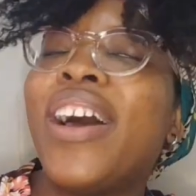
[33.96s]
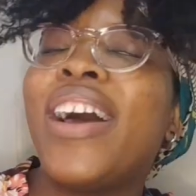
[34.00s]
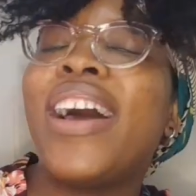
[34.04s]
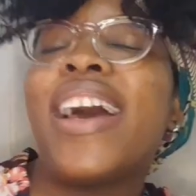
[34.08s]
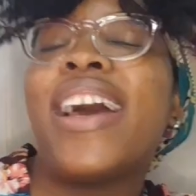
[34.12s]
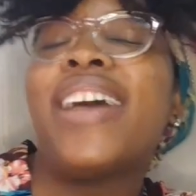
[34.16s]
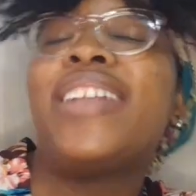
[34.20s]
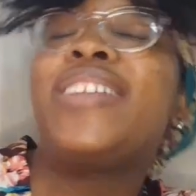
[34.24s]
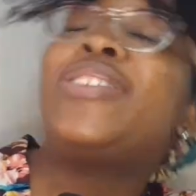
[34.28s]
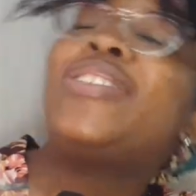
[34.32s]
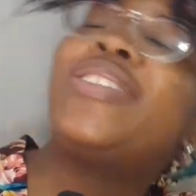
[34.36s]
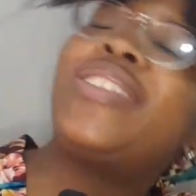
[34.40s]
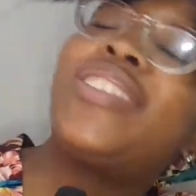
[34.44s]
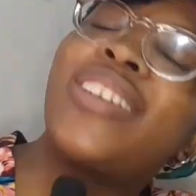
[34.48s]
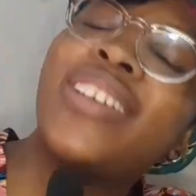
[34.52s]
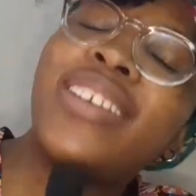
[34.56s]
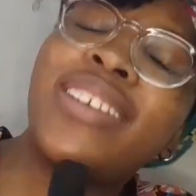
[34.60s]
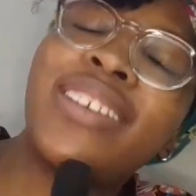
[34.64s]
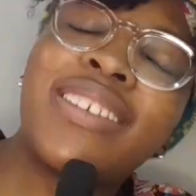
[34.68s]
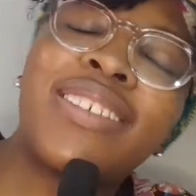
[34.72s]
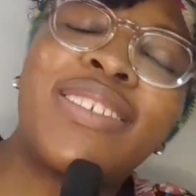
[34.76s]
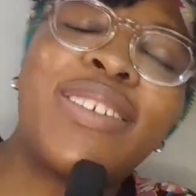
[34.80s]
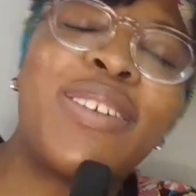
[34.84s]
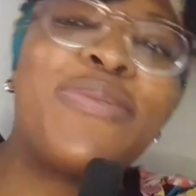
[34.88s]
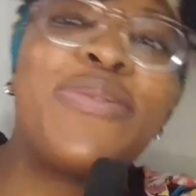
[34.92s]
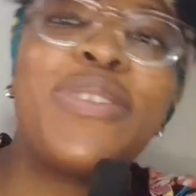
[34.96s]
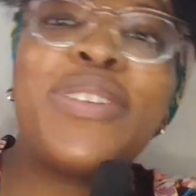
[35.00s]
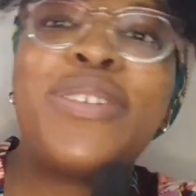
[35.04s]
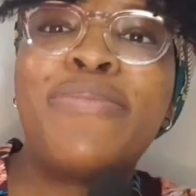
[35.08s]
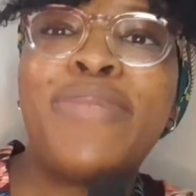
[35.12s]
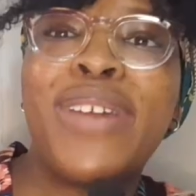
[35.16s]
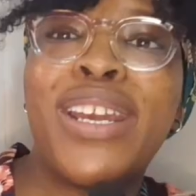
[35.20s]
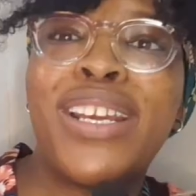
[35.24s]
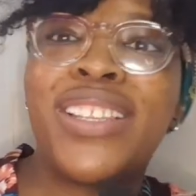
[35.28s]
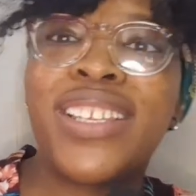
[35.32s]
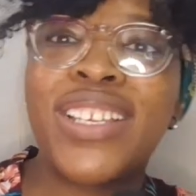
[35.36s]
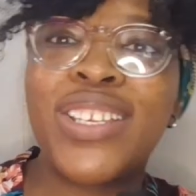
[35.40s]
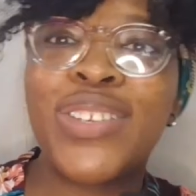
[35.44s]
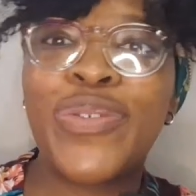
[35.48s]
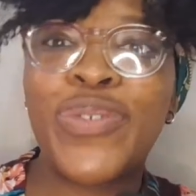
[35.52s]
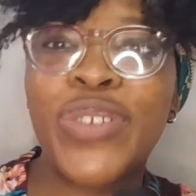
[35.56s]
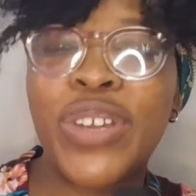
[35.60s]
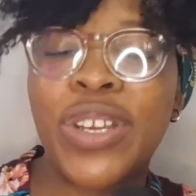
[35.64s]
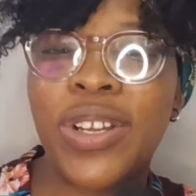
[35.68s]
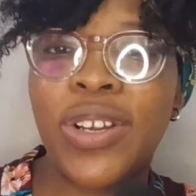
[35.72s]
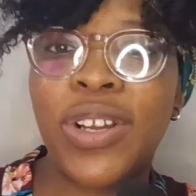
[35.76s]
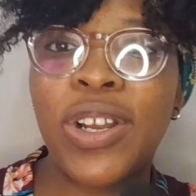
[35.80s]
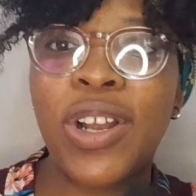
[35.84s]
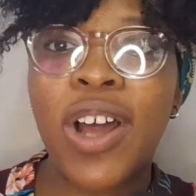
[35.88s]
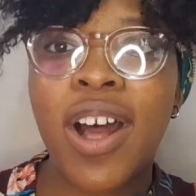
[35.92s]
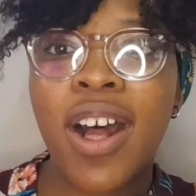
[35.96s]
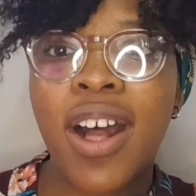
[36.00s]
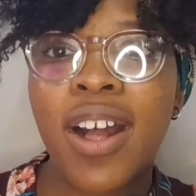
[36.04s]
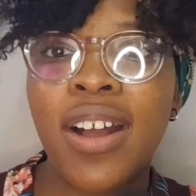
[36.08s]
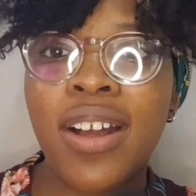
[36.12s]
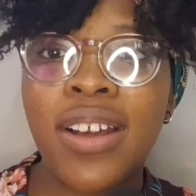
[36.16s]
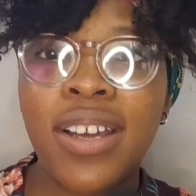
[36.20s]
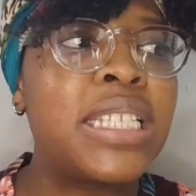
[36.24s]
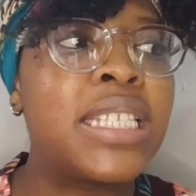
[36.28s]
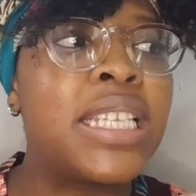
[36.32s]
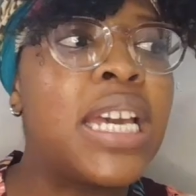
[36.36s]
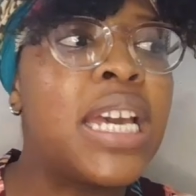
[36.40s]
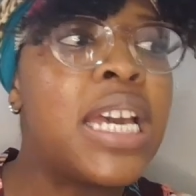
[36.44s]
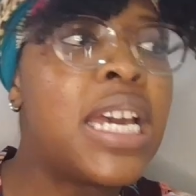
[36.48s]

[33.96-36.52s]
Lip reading: I just don't want to make this video long.